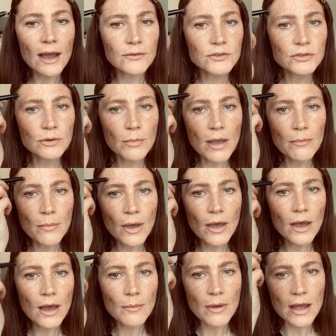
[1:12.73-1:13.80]
to remember,
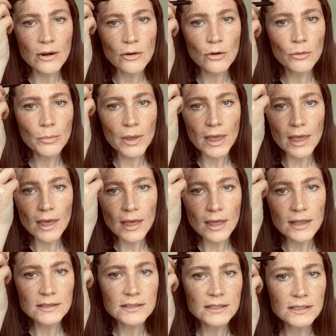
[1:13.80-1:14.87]
and up here
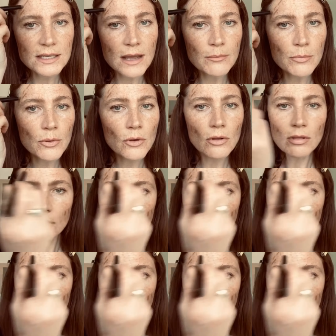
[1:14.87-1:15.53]
into the temple,